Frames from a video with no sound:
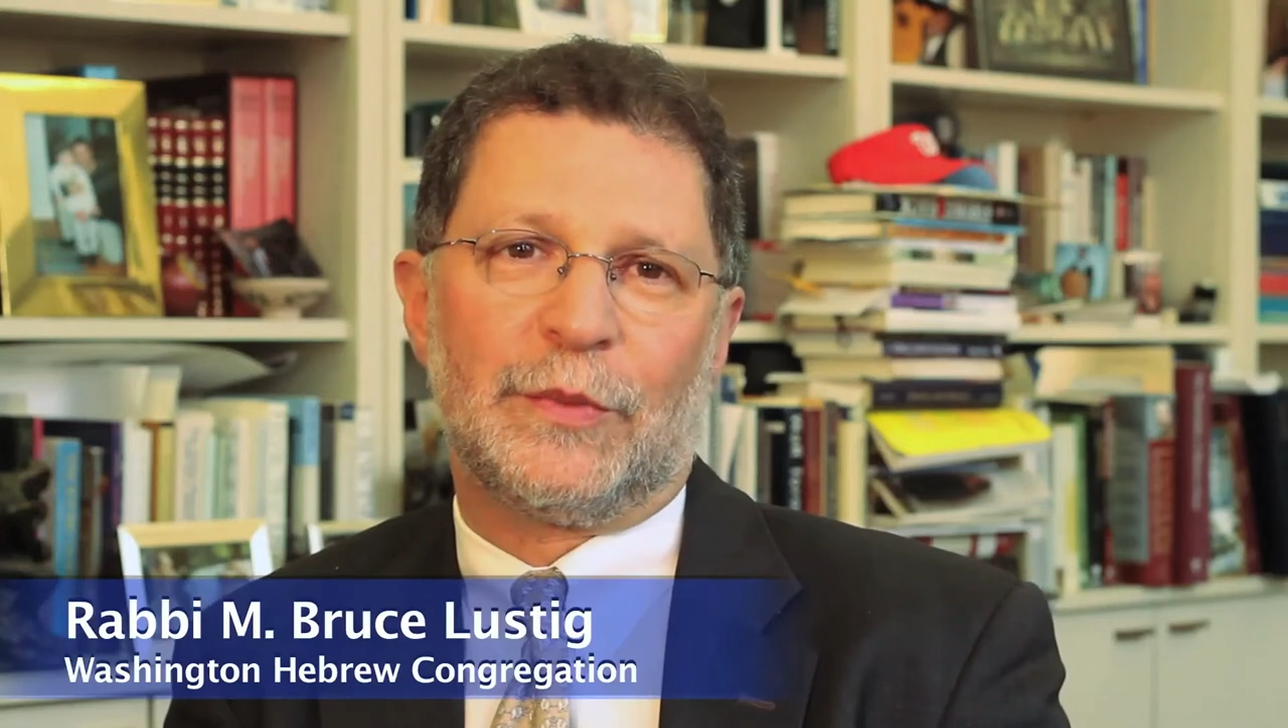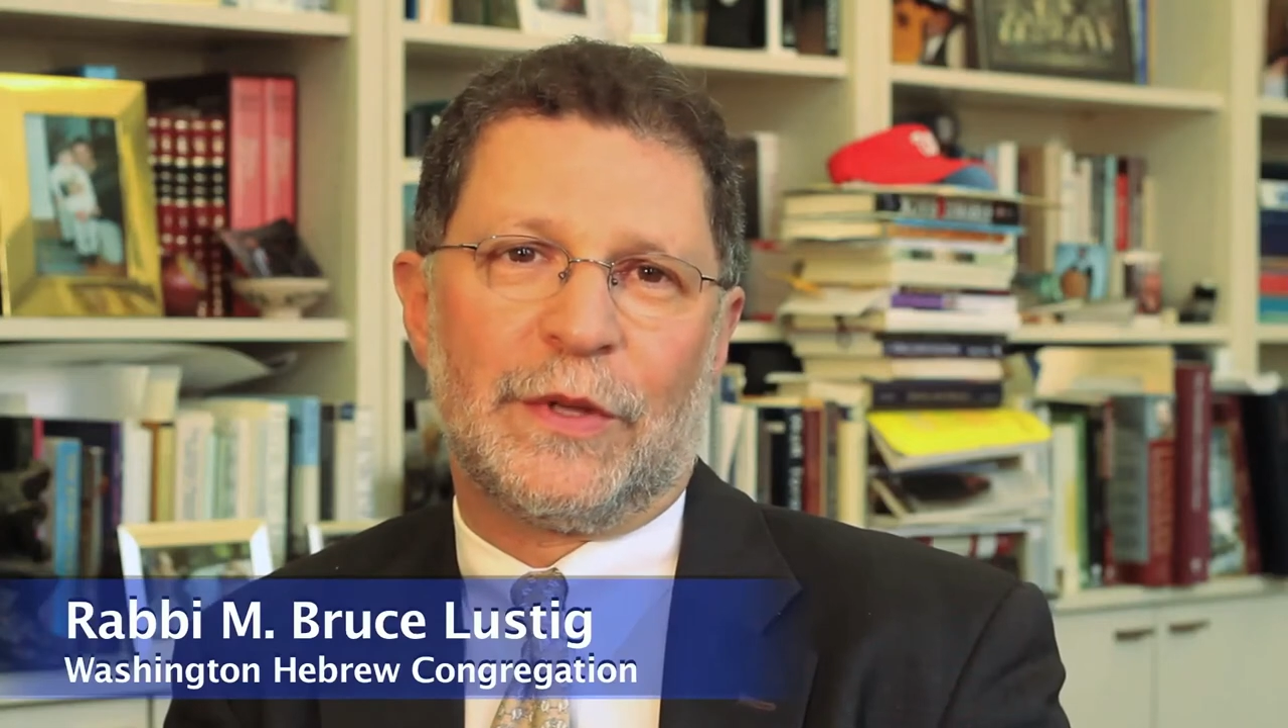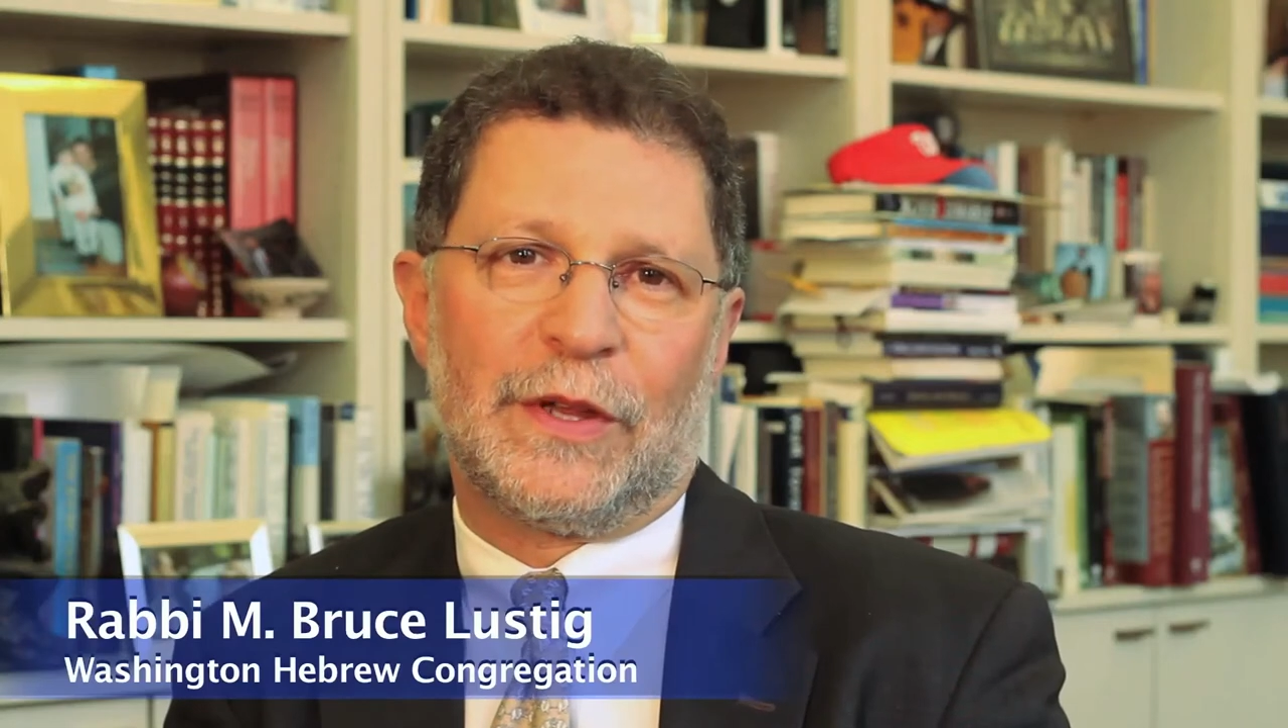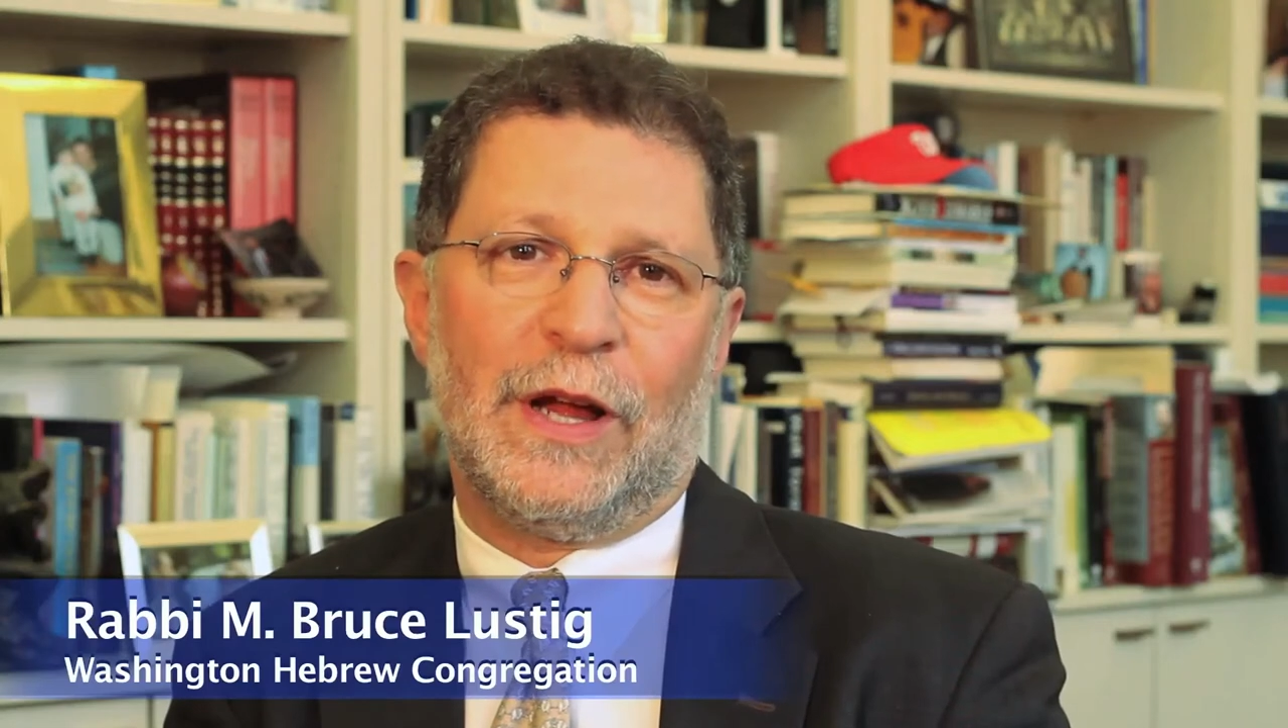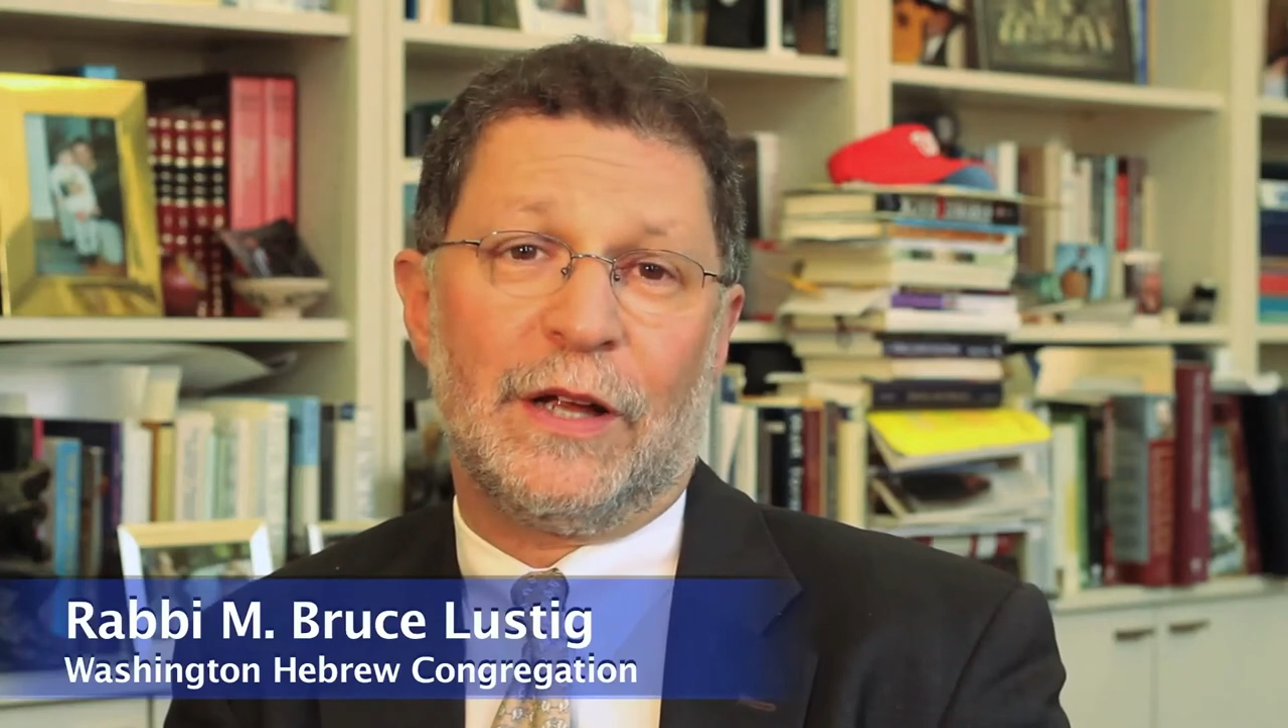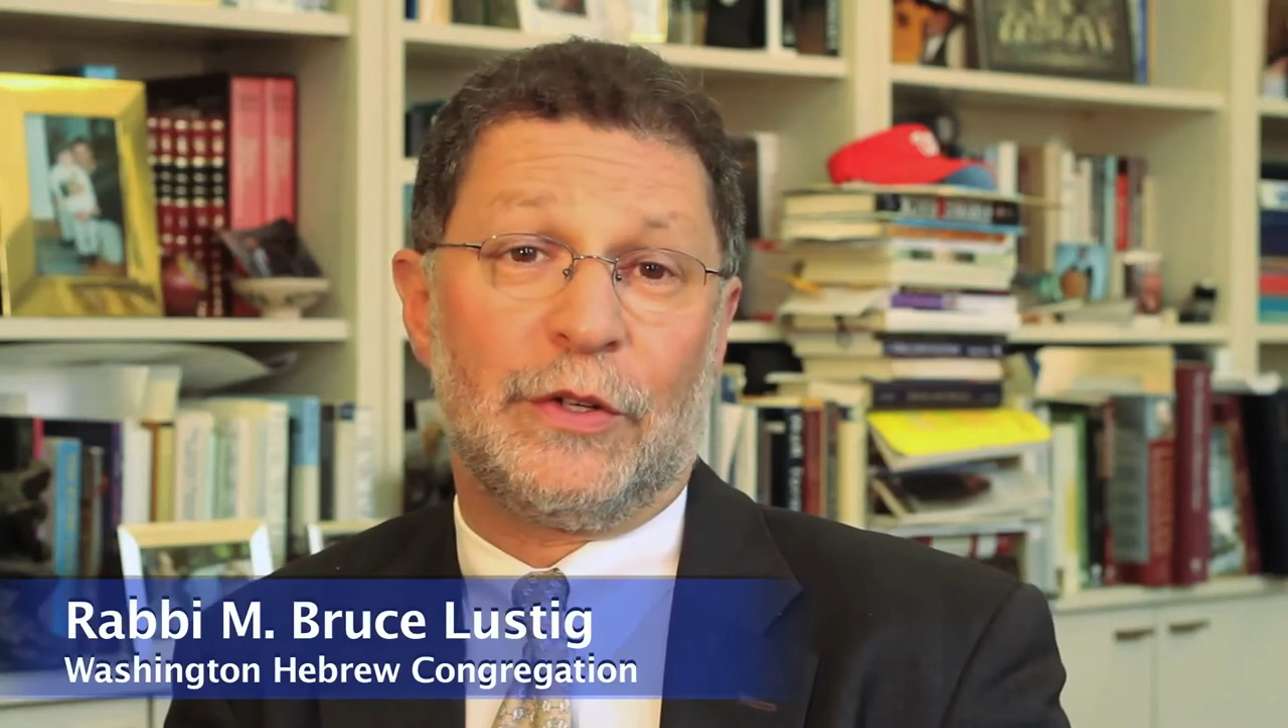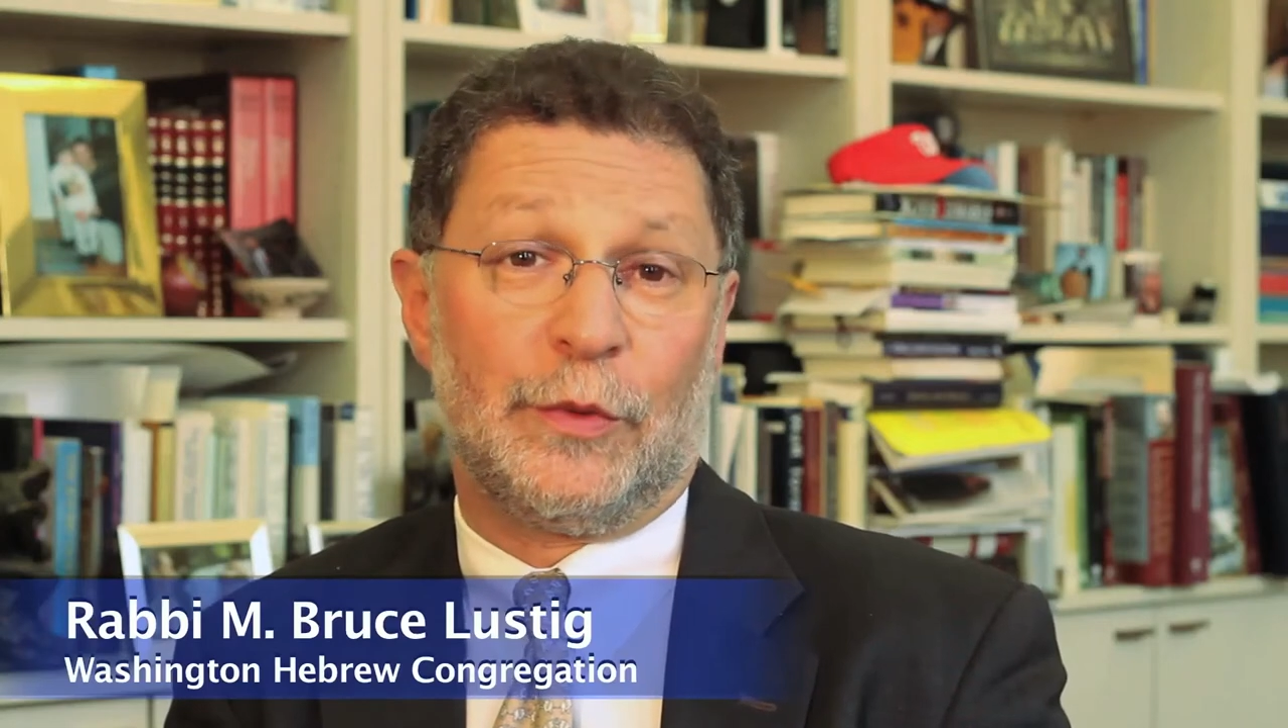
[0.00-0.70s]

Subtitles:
with God to